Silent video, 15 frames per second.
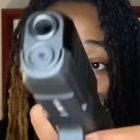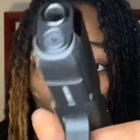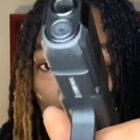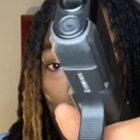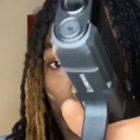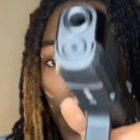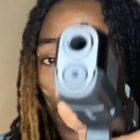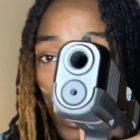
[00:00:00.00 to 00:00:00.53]
of it
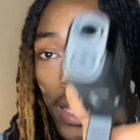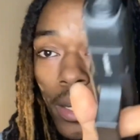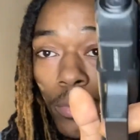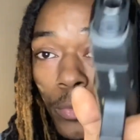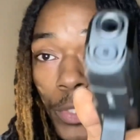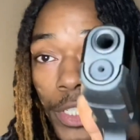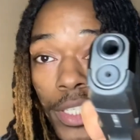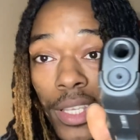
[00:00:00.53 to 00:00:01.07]
and let it
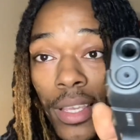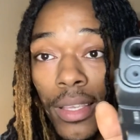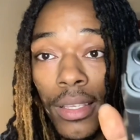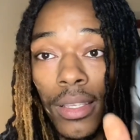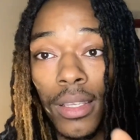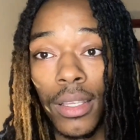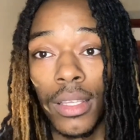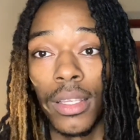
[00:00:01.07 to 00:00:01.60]
reset.
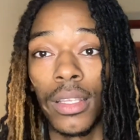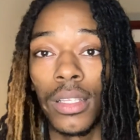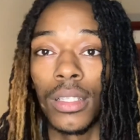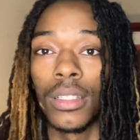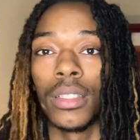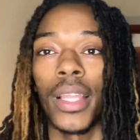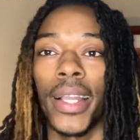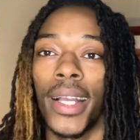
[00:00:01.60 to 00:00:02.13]

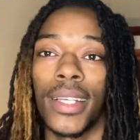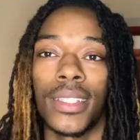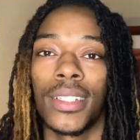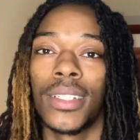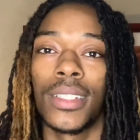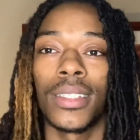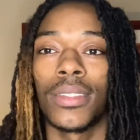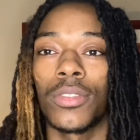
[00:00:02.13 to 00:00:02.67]
Like I
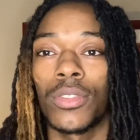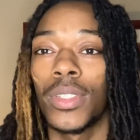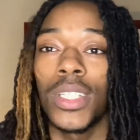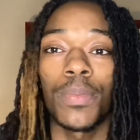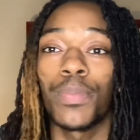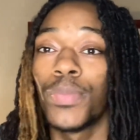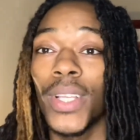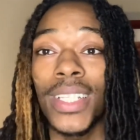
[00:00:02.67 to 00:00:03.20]
said,
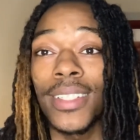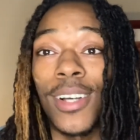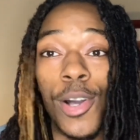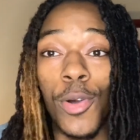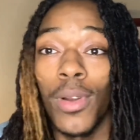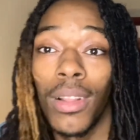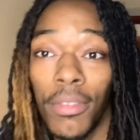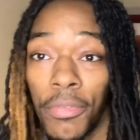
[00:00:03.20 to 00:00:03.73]
that's a whole
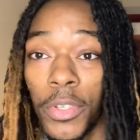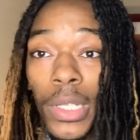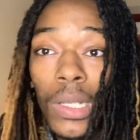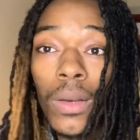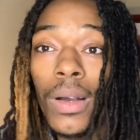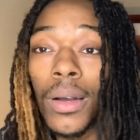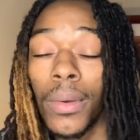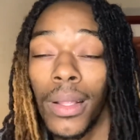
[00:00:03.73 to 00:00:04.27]
nother video.
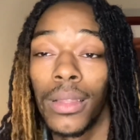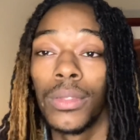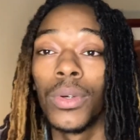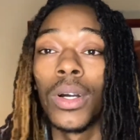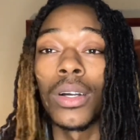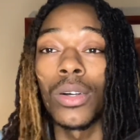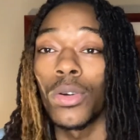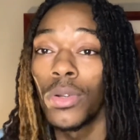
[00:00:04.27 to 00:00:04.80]
I would have to do a
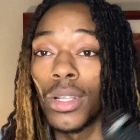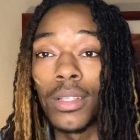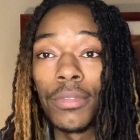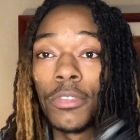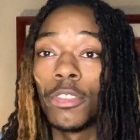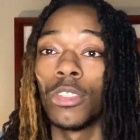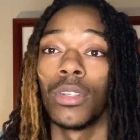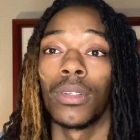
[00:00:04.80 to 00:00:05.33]
whole nother
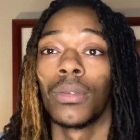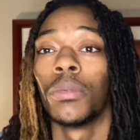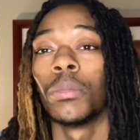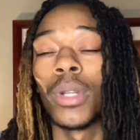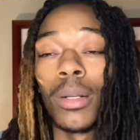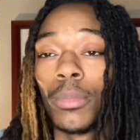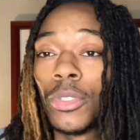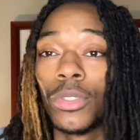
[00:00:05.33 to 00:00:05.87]
video, but
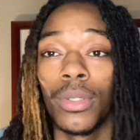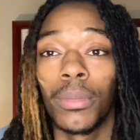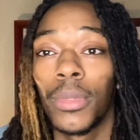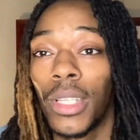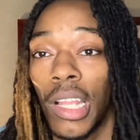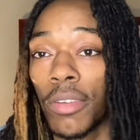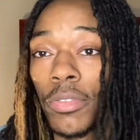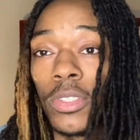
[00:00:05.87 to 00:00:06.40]
I'm gonna
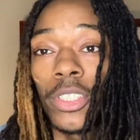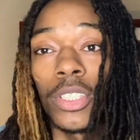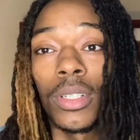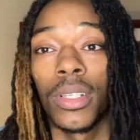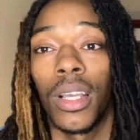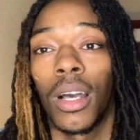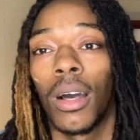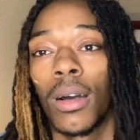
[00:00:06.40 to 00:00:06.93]
definitely show
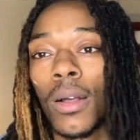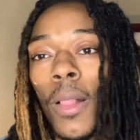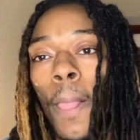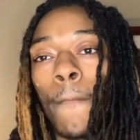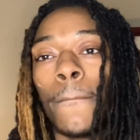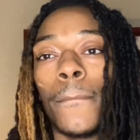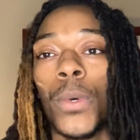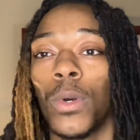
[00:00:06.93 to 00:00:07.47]
y'all
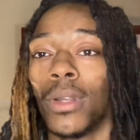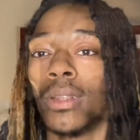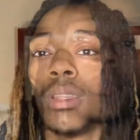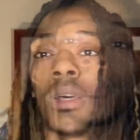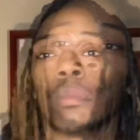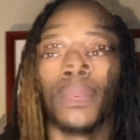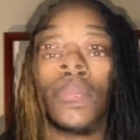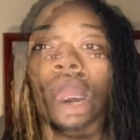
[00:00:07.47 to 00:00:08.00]
more in
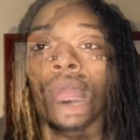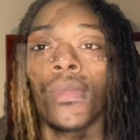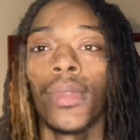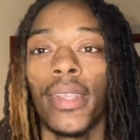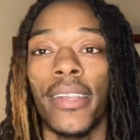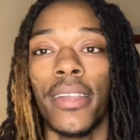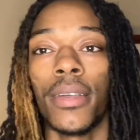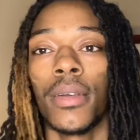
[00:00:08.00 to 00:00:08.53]
depth of how to do
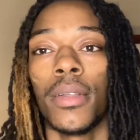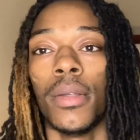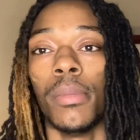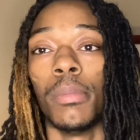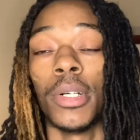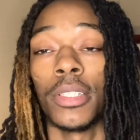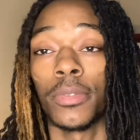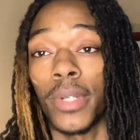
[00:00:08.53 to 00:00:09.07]
it.
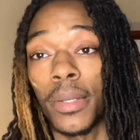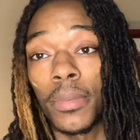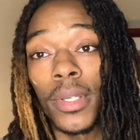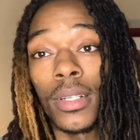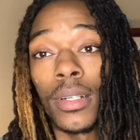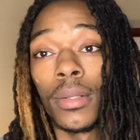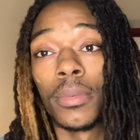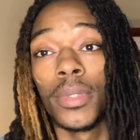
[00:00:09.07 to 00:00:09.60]
But to wrap that
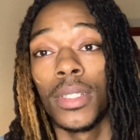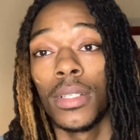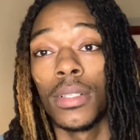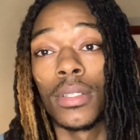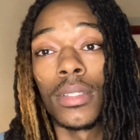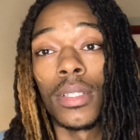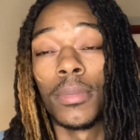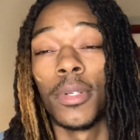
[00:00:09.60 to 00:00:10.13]
up, these are
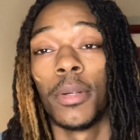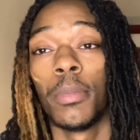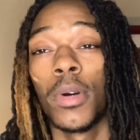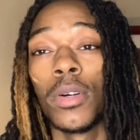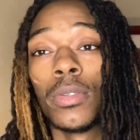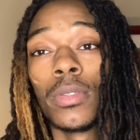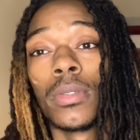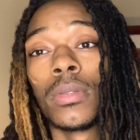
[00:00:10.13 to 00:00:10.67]
some of the
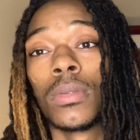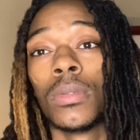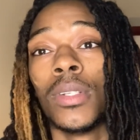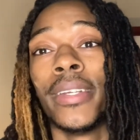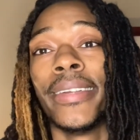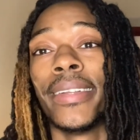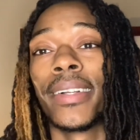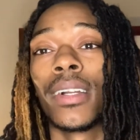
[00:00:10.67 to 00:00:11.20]
most
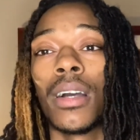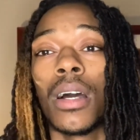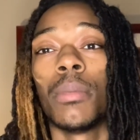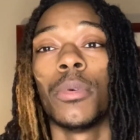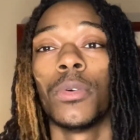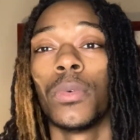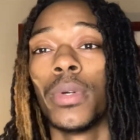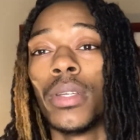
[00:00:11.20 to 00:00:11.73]
common
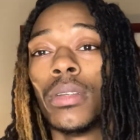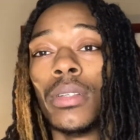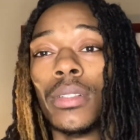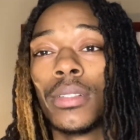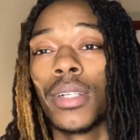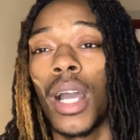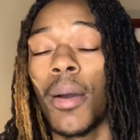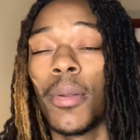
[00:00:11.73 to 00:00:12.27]

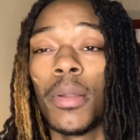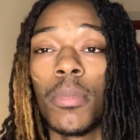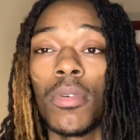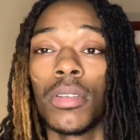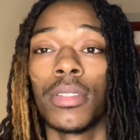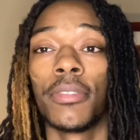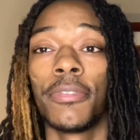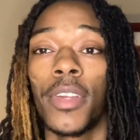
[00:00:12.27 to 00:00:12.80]
and most
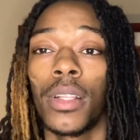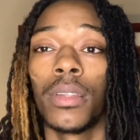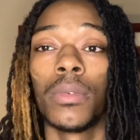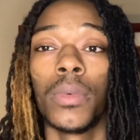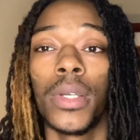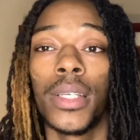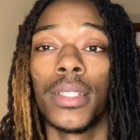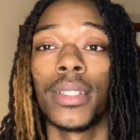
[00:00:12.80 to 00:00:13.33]
effective
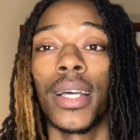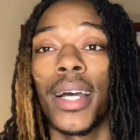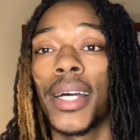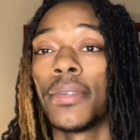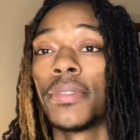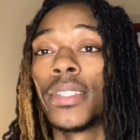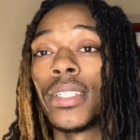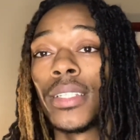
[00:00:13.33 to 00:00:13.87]
ways that I've
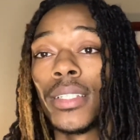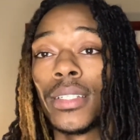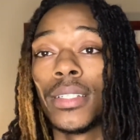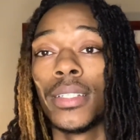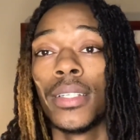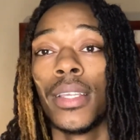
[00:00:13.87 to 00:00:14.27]
seen